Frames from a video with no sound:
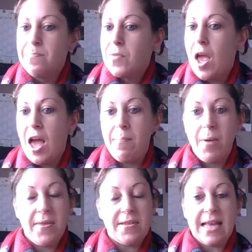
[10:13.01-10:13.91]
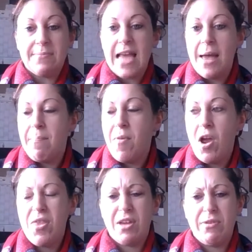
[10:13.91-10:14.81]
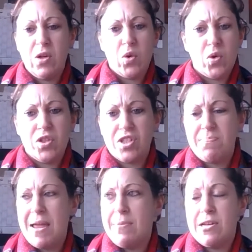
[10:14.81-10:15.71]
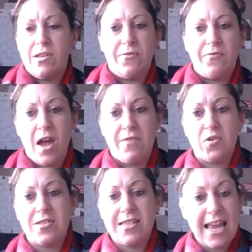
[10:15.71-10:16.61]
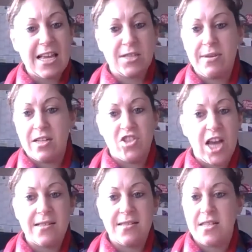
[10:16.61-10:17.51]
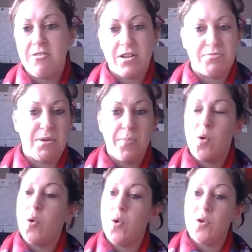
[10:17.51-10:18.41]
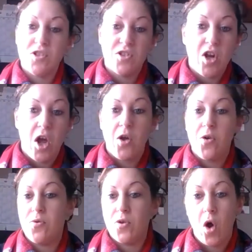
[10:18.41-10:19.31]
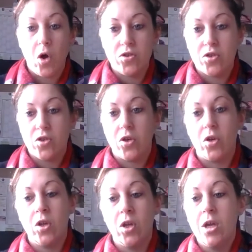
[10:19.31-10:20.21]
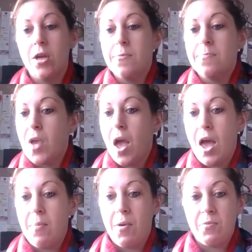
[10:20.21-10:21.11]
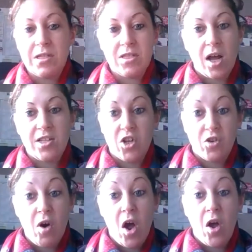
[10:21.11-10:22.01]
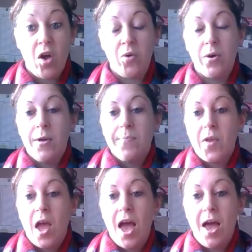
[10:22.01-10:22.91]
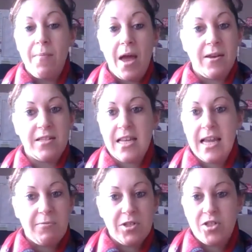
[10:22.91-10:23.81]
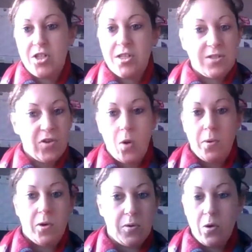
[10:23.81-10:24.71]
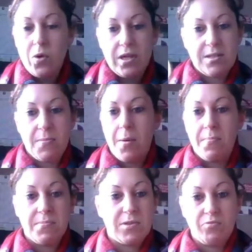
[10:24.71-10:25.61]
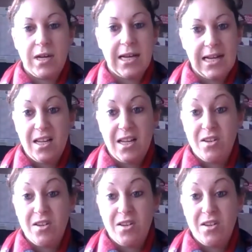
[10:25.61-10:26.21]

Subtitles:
By the September, I think we launched maybe another 5 or 6. We had Chester, Ellesmere Stone, Codsall, and we started to grow. And it was just phenomenal. All these mums really